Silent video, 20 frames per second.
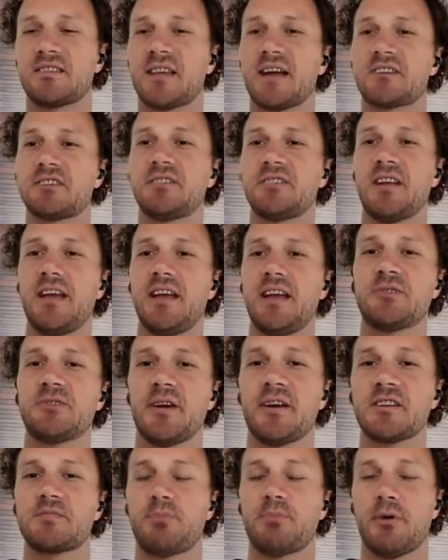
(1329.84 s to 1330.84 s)
actually to
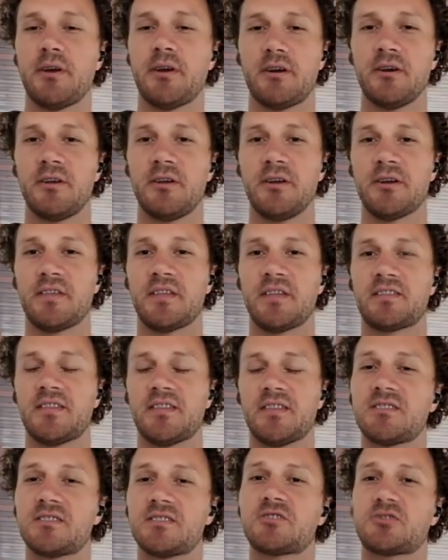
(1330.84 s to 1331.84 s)
Adrianna's point earlier that
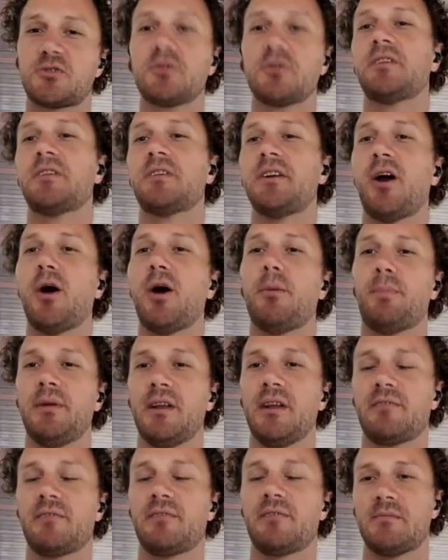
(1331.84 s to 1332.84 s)
this is truly an open
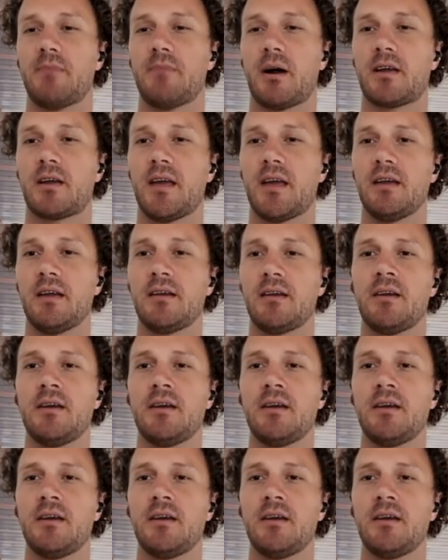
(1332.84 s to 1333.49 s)
and free market.